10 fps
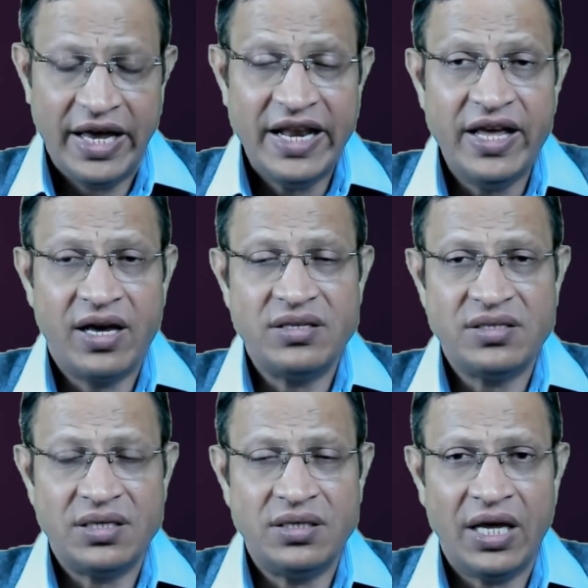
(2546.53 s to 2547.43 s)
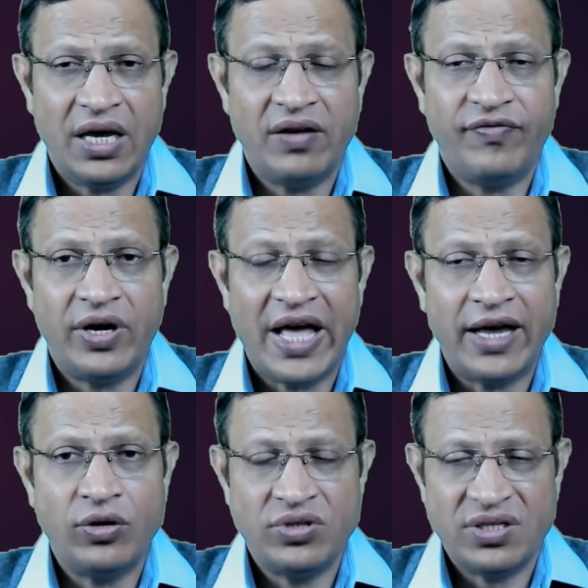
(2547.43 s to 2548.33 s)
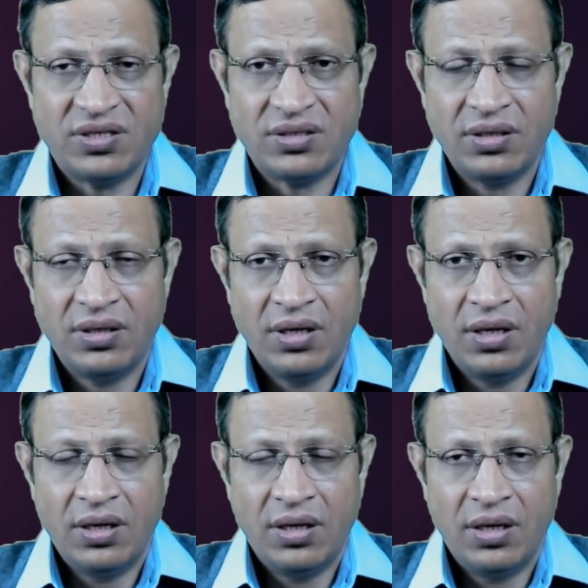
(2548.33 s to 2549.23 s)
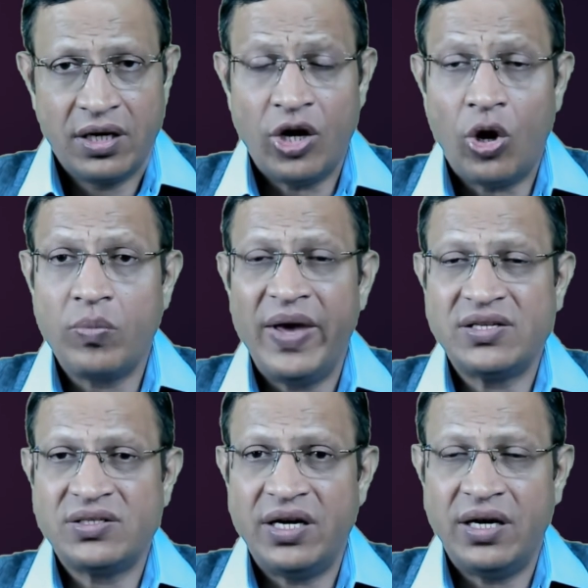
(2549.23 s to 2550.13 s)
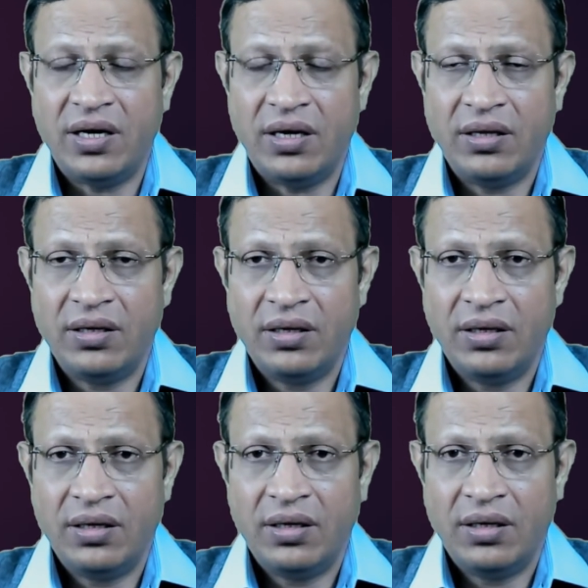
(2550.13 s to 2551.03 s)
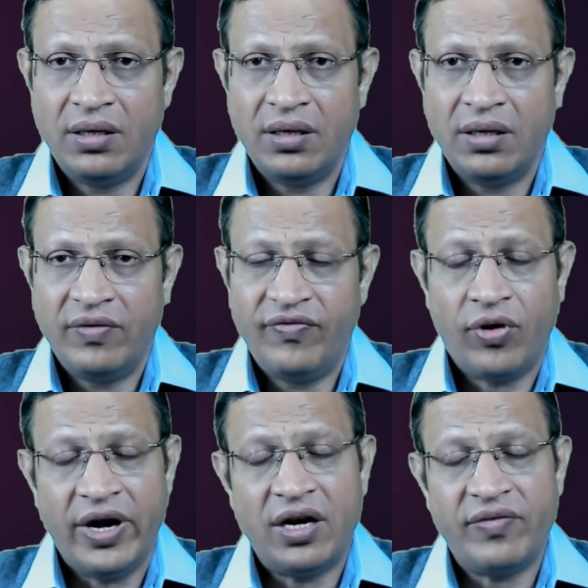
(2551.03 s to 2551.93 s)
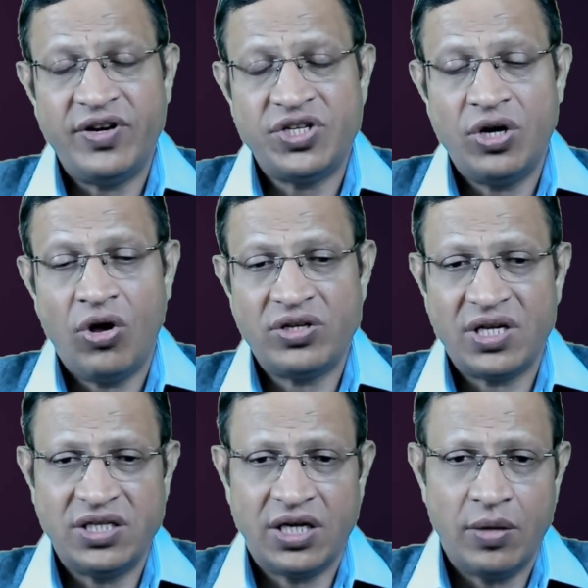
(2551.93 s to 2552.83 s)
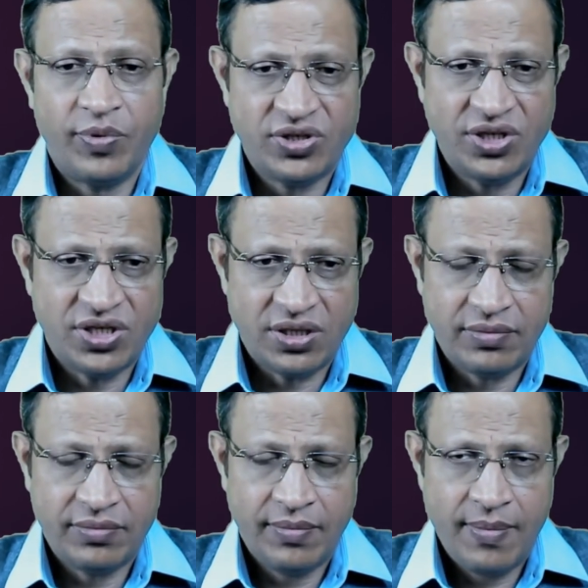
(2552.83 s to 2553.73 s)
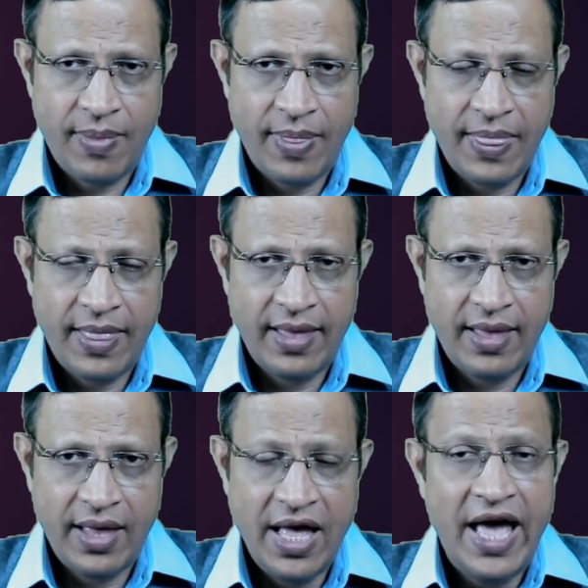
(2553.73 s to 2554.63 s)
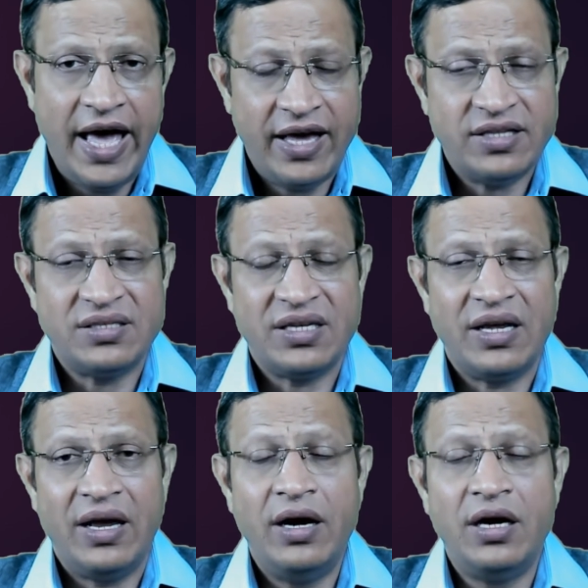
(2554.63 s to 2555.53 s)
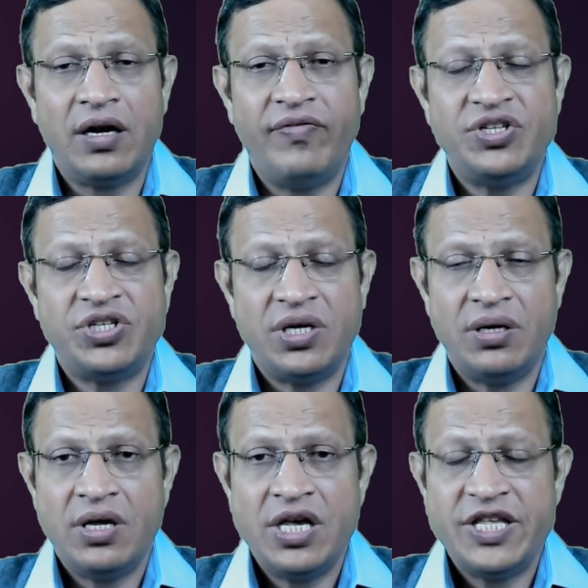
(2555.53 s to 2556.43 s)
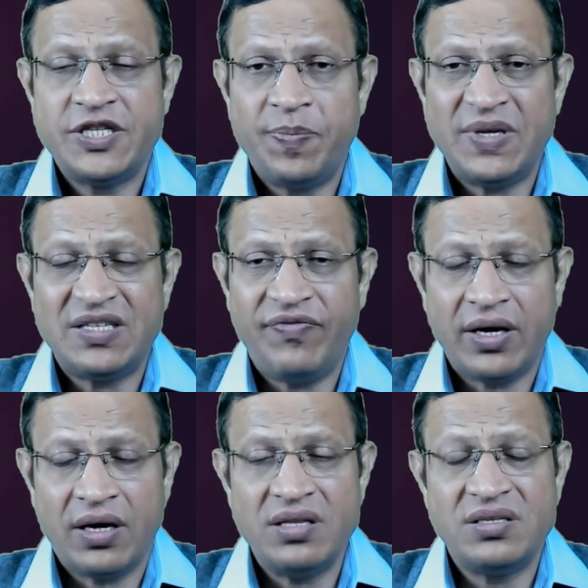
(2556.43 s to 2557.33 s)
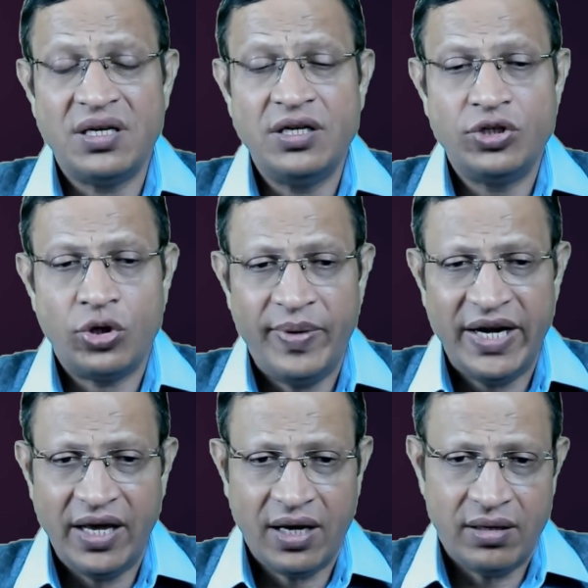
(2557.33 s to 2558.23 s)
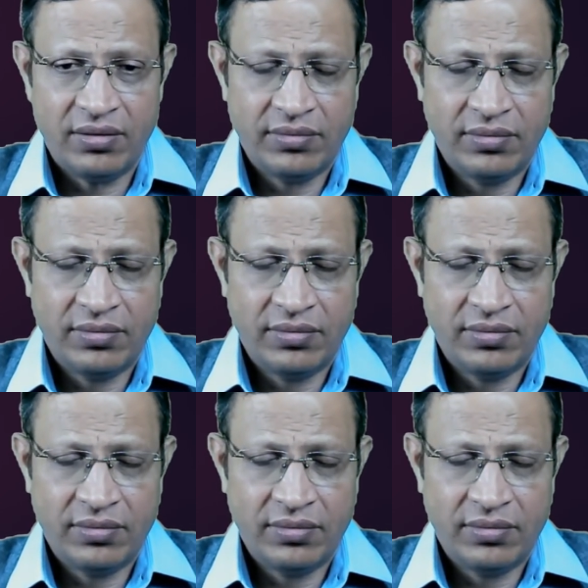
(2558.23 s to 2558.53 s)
any consent taken for diagnosis cannot be extended for intervention or surgical procedure. Hence, intervention specific consent should be taken.